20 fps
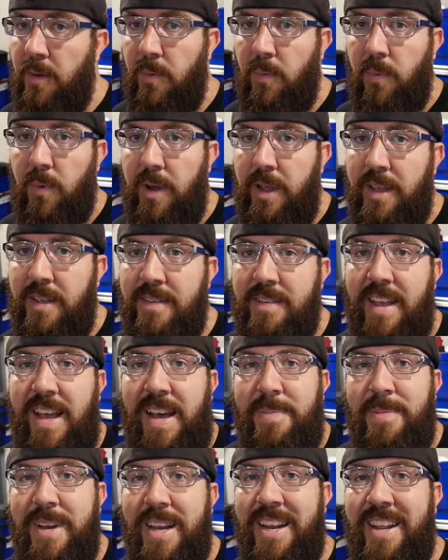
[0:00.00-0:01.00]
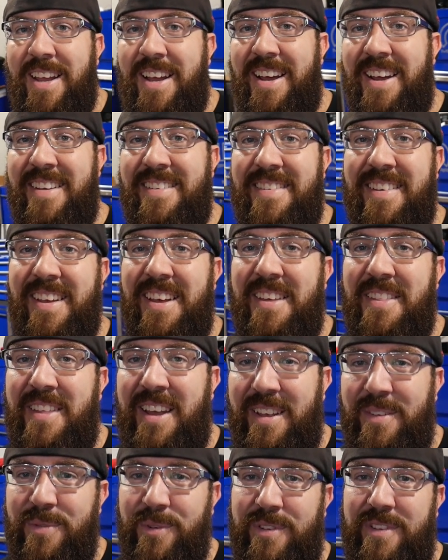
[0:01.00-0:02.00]
What is happening, guys?
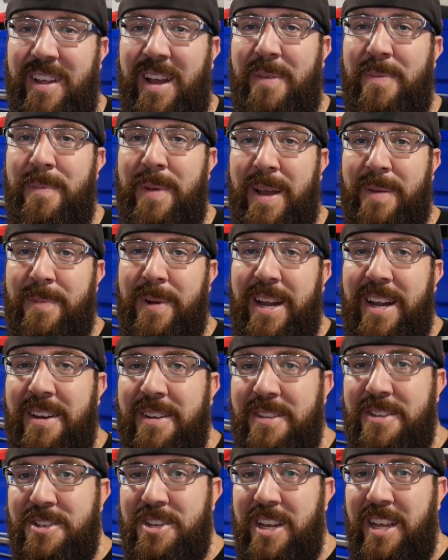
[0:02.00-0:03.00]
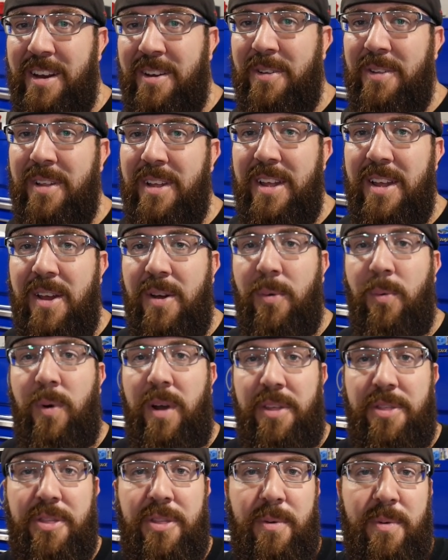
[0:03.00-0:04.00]
Thanks for stopping back by here the channel
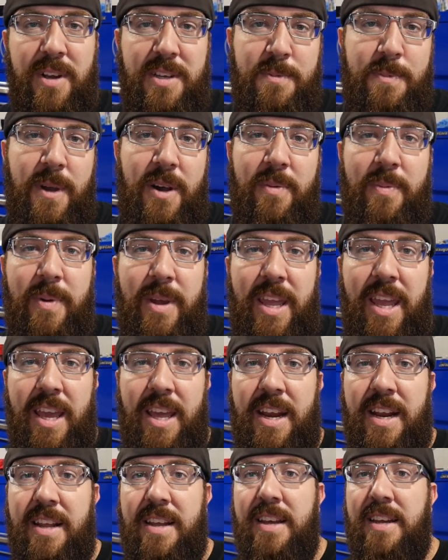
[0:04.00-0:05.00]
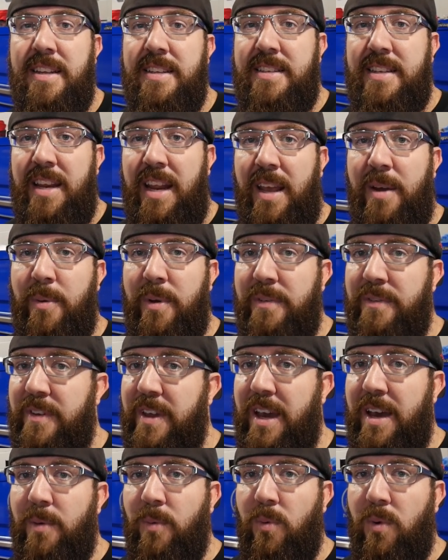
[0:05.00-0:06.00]
with the Rustbelt Mechanic. Today we've
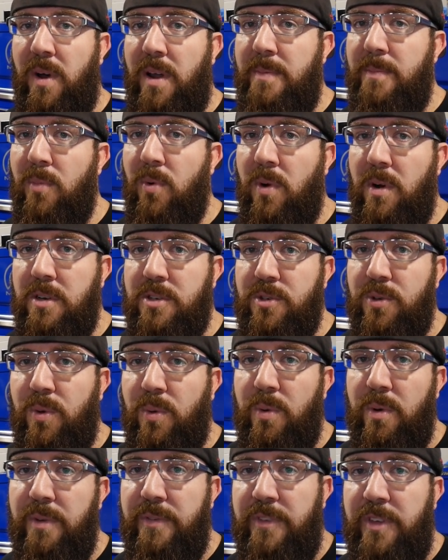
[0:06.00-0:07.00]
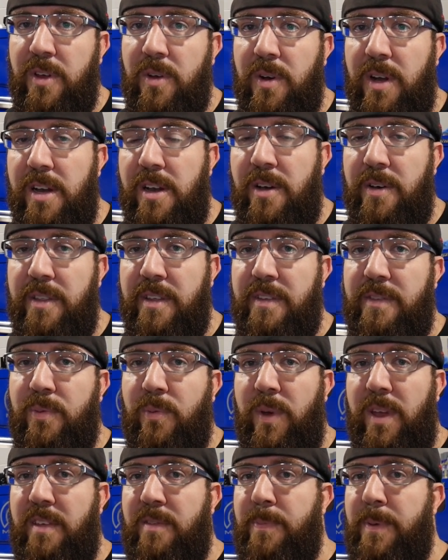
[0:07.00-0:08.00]
got one more tool review. I know this
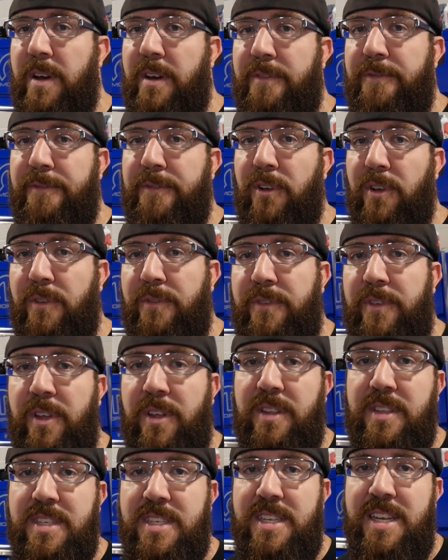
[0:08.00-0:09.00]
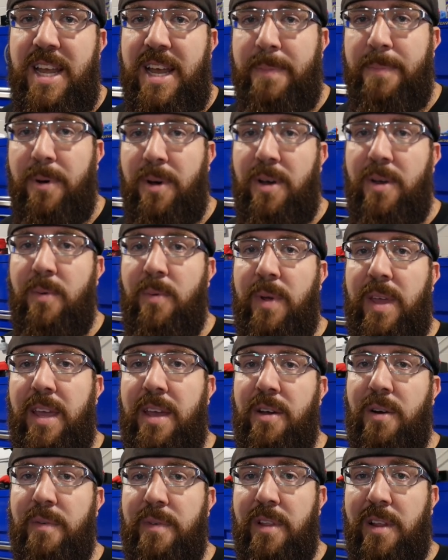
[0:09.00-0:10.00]
week's been a fulfilled Snap-on
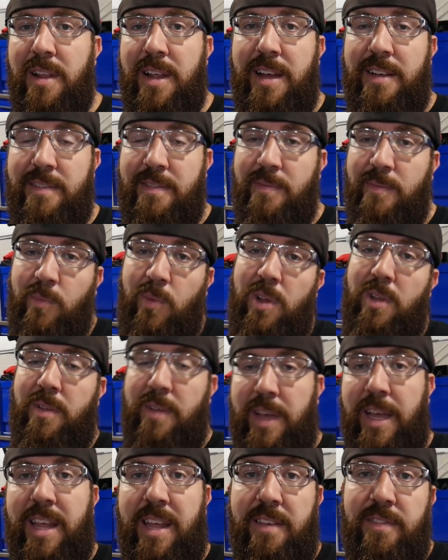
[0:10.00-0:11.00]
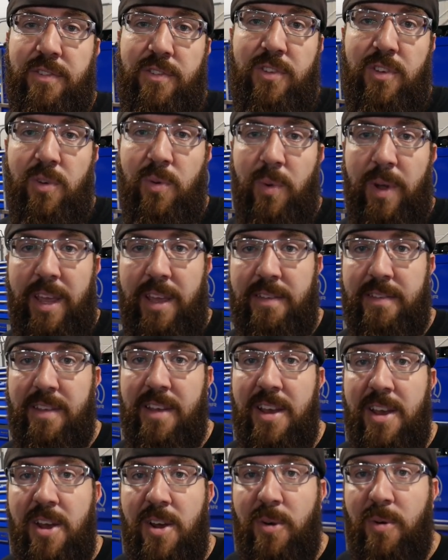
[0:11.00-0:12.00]
week over the last, well, I guess 2 weeks.
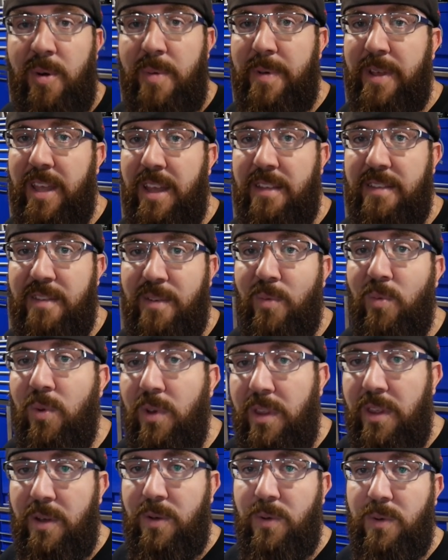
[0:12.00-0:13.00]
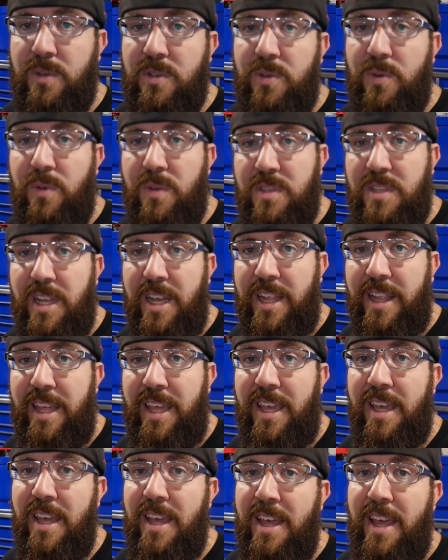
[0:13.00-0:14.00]
We've been getting some really cool tools
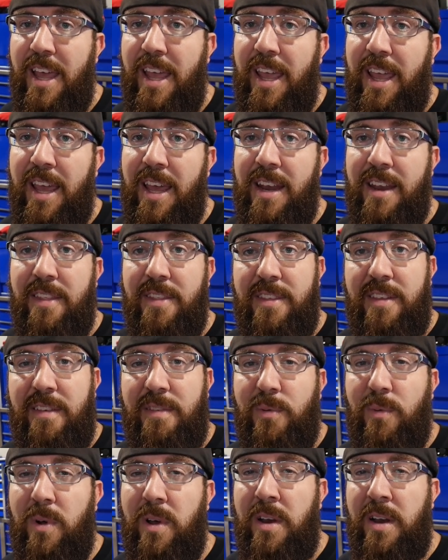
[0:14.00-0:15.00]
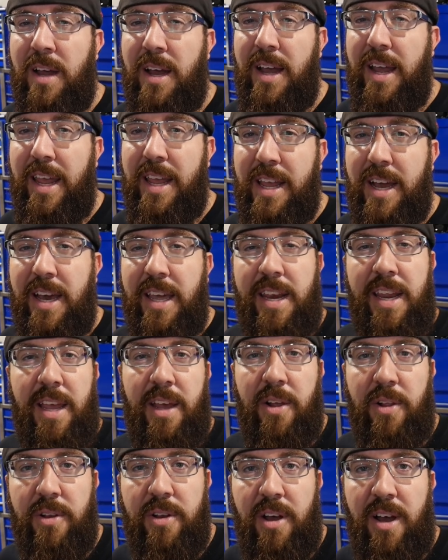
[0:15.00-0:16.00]
lately, and this one I kind of
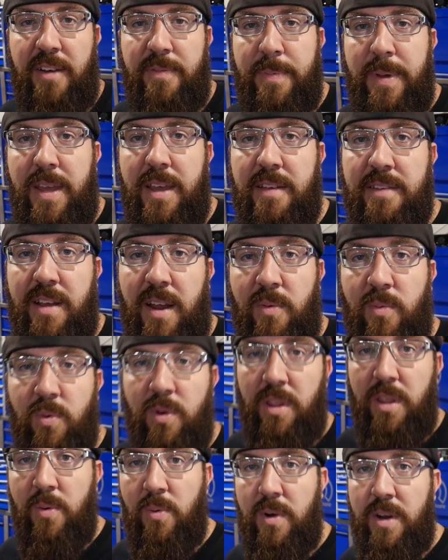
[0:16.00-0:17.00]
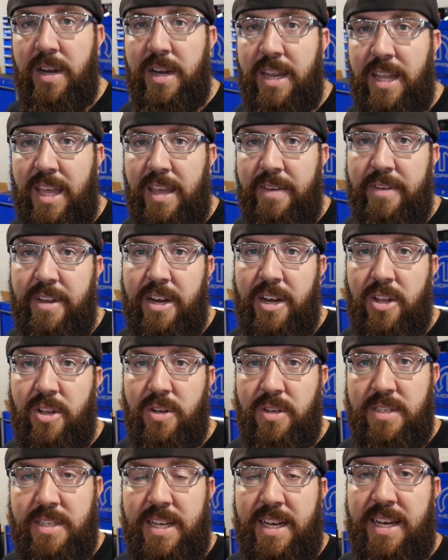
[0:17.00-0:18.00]
held off because I really wanted to give it a
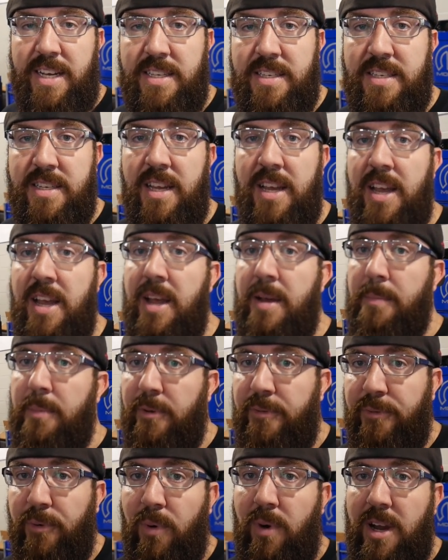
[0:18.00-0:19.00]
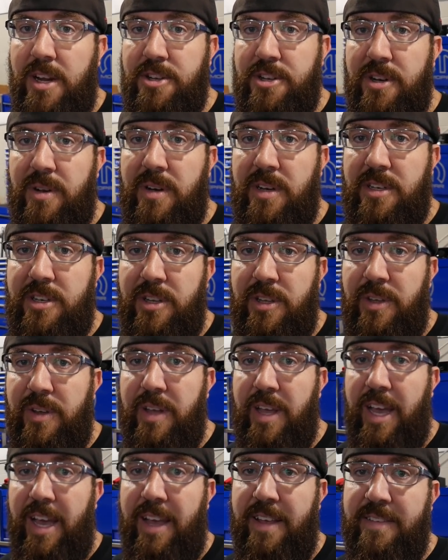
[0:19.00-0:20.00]
good test before I showed it to you
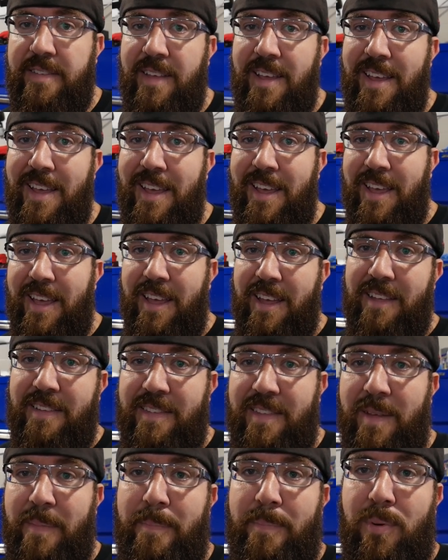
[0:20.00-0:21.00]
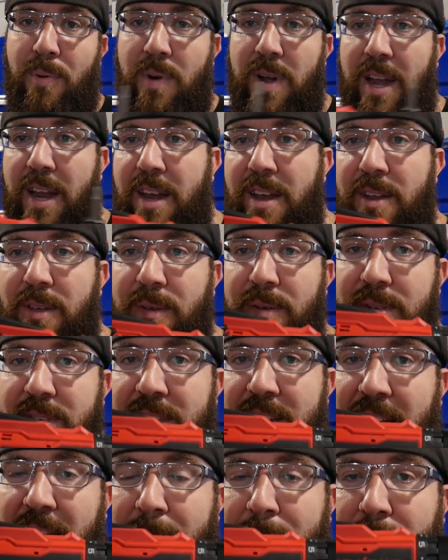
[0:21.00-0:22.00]
guys. It's the brand new
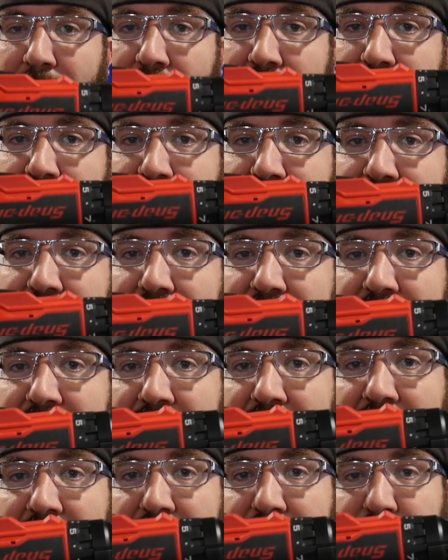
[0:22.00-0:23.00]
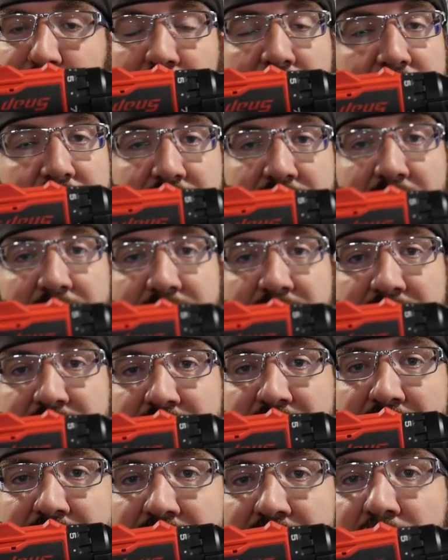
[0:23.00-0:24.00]
Snap-on
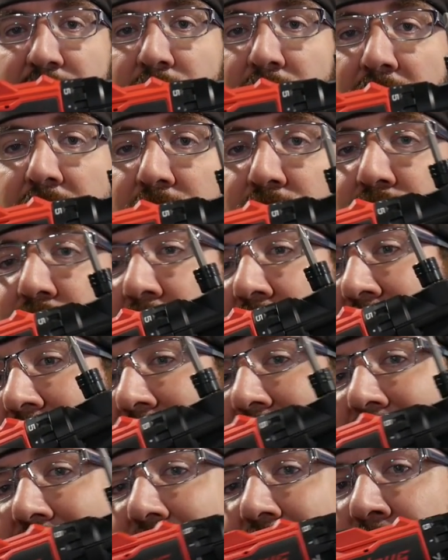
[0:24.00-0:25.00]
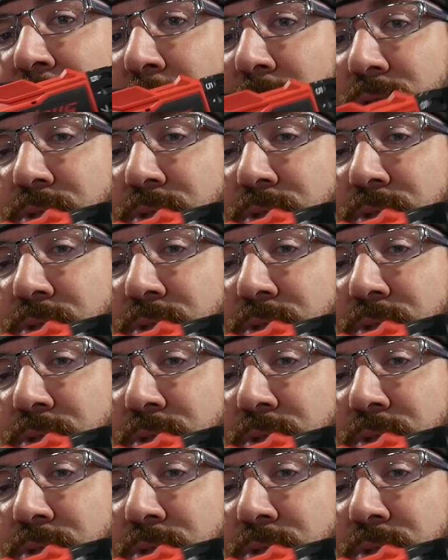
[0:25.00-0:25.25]
CTSR761 right angle